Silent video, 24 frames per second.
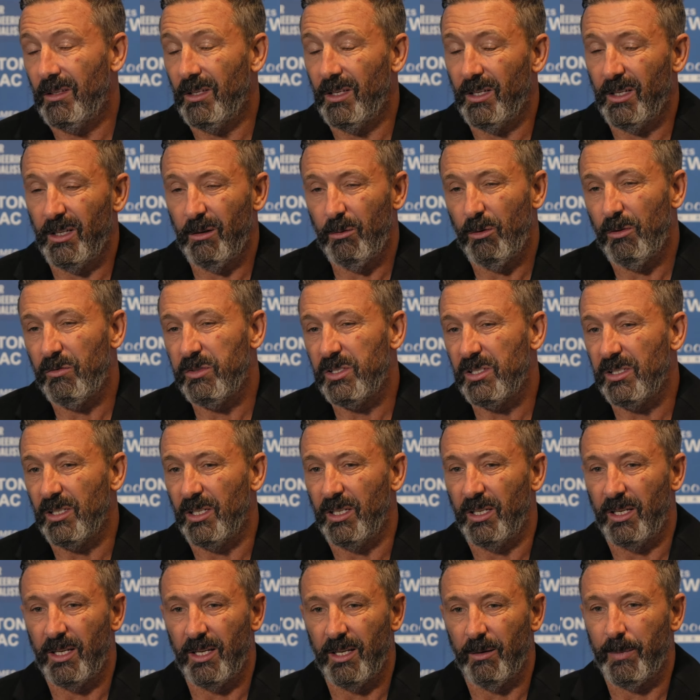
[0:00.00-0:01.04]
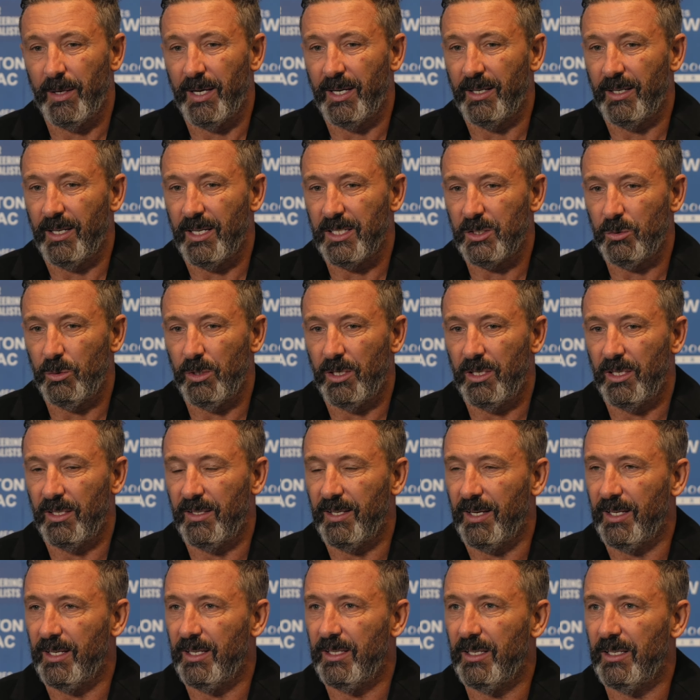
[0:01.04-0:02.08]
Yeah, obviously he got a bang last week at
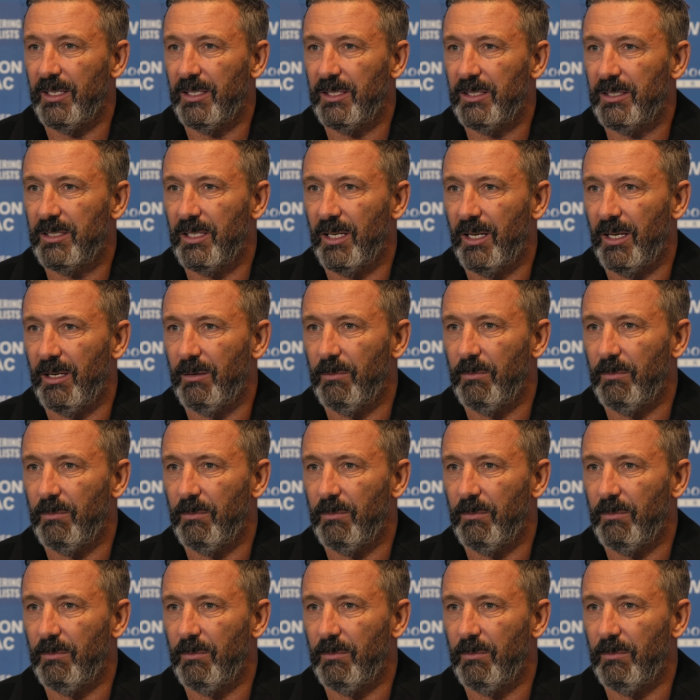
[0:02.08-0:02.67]
Tannadice.